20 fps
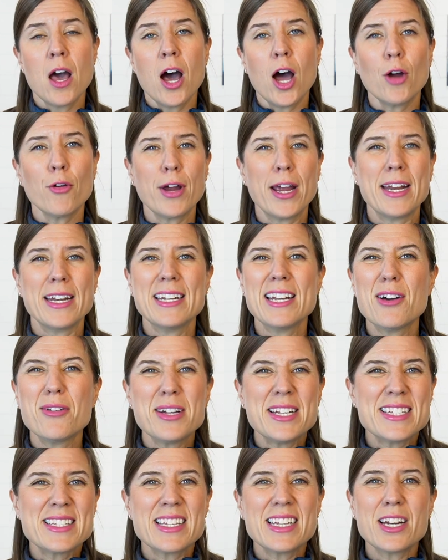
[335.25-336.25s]
All right, now
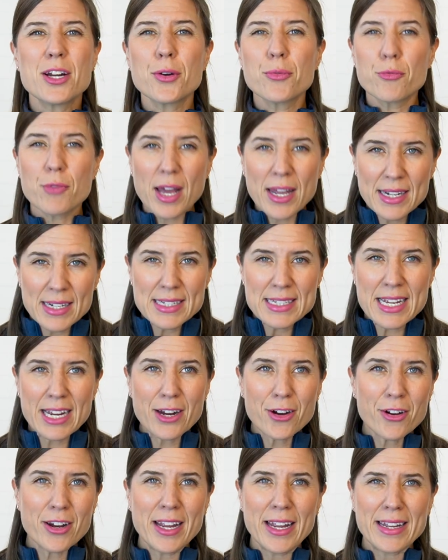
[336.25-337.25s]
is it
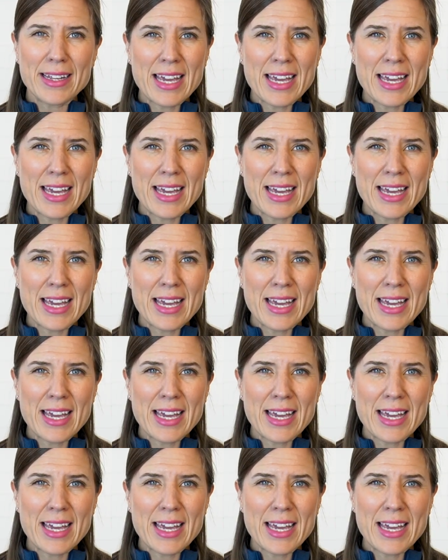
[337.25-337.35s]
hereditary?